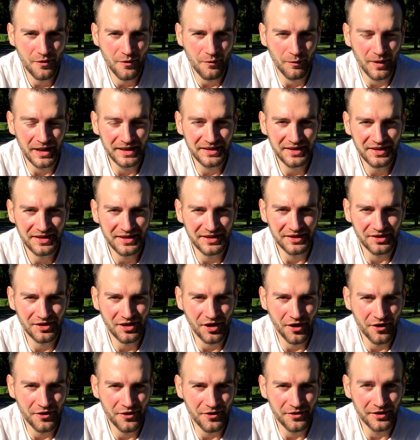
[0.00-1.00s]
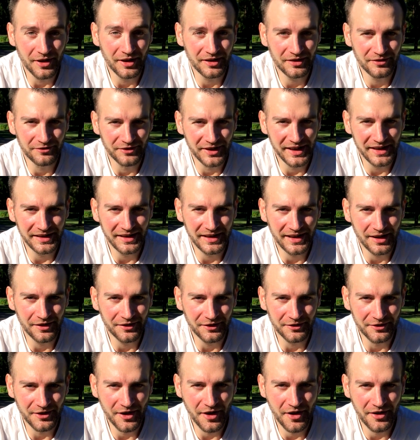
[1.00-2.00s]
once the show got really on
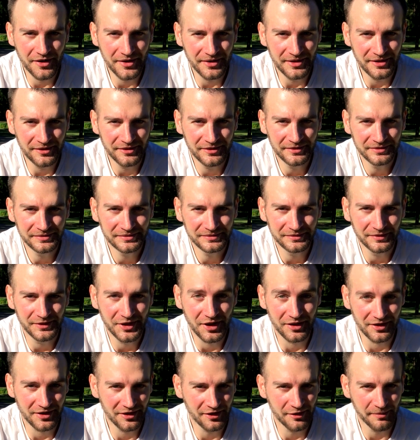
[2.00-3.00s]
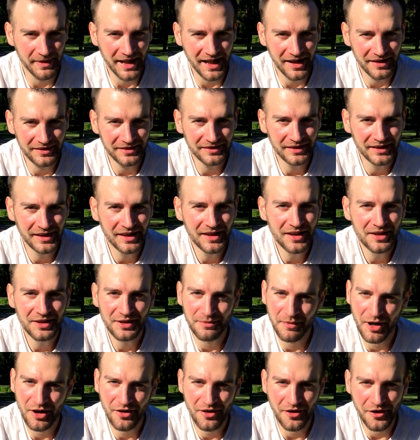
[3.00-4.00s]
the road, which I'll talk about
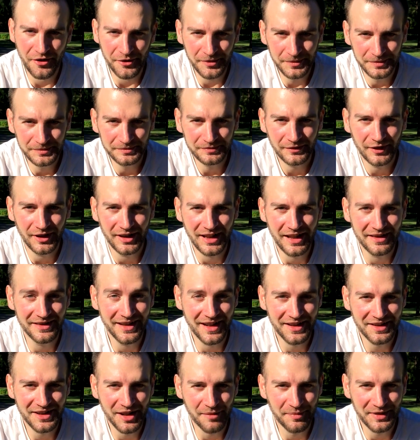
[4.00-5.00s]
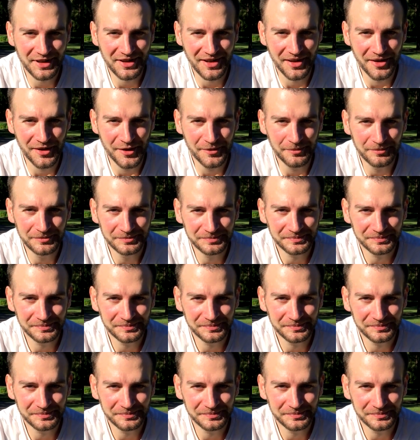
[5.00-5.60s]
tomorrow on the next episode.